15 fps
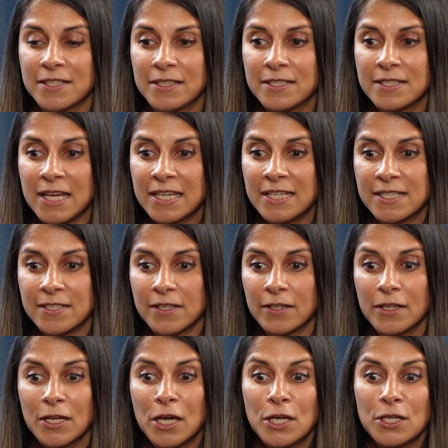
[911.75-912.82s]
And the
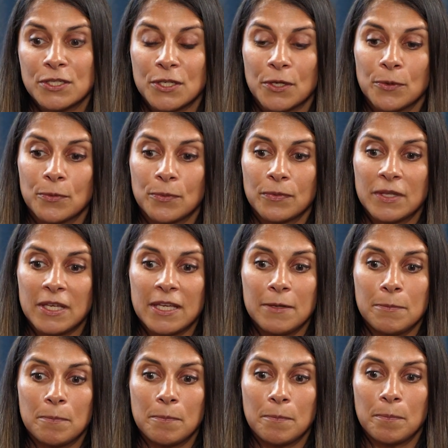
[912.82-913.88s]
data, so the